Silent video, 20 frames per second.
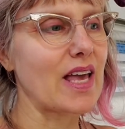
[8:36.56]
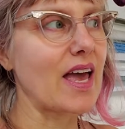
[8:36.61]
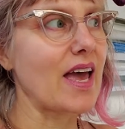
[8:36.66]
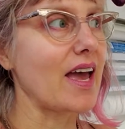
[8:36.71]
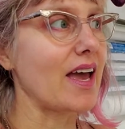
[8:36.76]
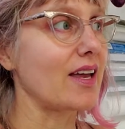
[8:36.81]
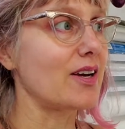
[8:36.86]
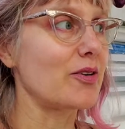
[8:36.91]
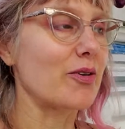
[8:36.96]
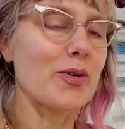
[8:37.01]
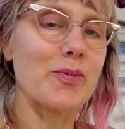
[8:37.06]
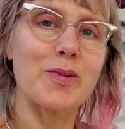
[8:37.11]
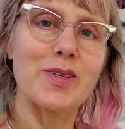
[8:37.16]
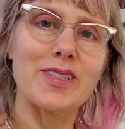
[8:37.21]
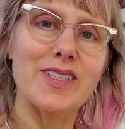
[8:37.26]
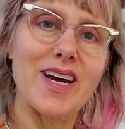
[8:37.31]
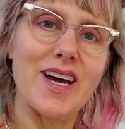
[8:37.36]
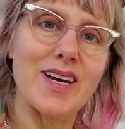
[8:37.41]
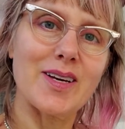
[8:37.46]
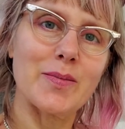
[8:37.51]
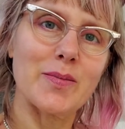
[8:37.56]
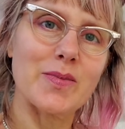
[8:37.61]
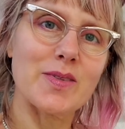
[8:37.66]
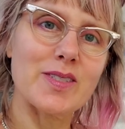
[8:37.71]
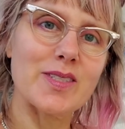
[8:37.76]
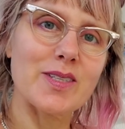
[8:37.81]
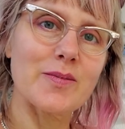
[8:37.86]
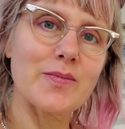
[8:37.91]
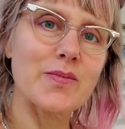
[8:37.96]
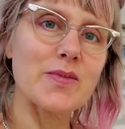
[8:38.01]
and normal
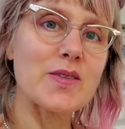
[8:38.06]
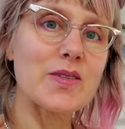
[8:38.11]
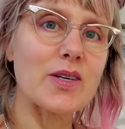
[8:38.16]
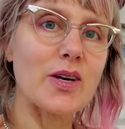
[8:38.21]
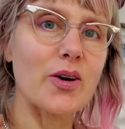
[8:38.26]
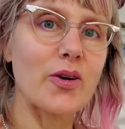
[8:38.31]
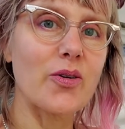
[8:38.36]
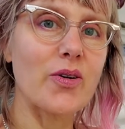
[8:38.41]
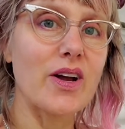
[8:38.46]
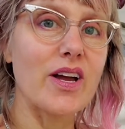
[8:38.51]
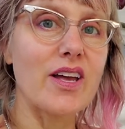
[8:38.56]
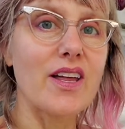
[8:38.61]
times. So